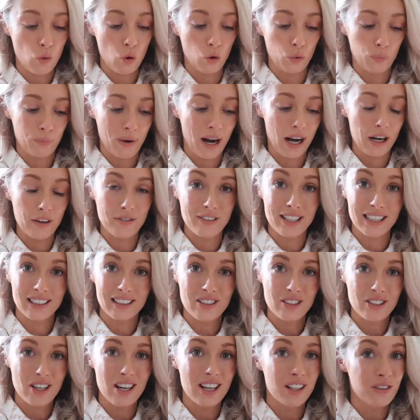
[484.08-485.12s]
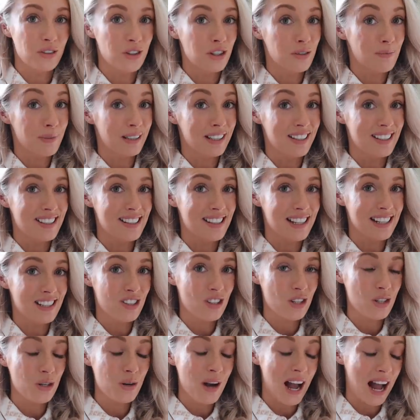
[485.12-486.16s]
worn pair of Nicholas Kirkwood because they
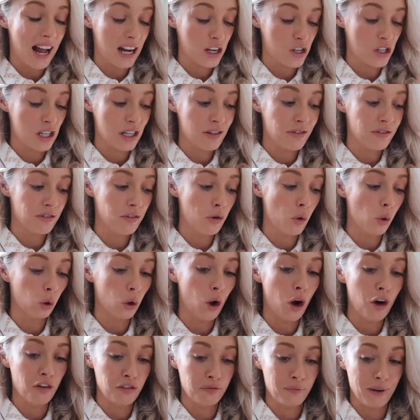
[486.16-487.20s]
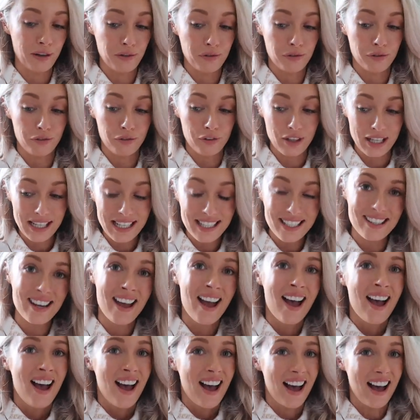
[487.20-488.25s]
do actually fall off my feet
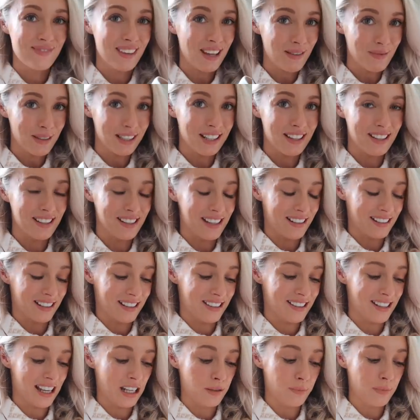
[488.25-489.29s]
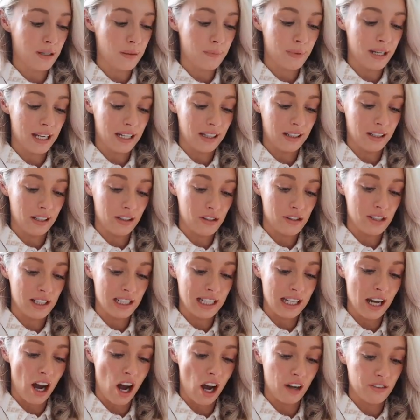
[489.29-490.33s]
because, as I said, me being a
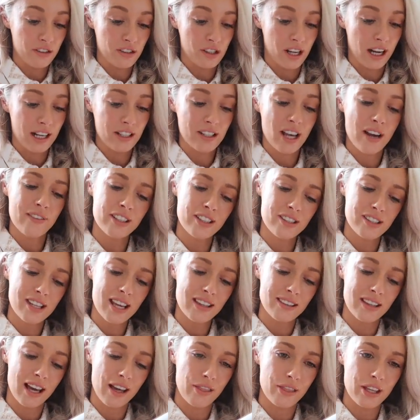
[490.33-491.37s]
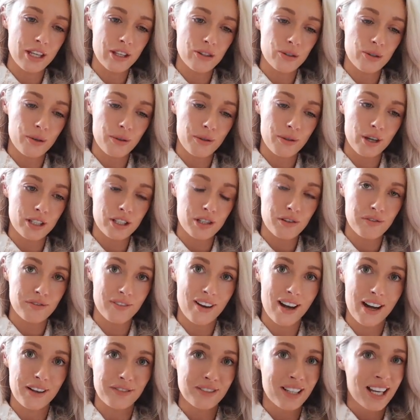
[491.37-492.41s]
silly half size. Having said that, these are
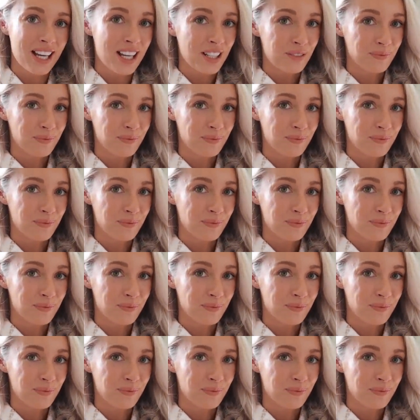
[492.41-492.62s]
35.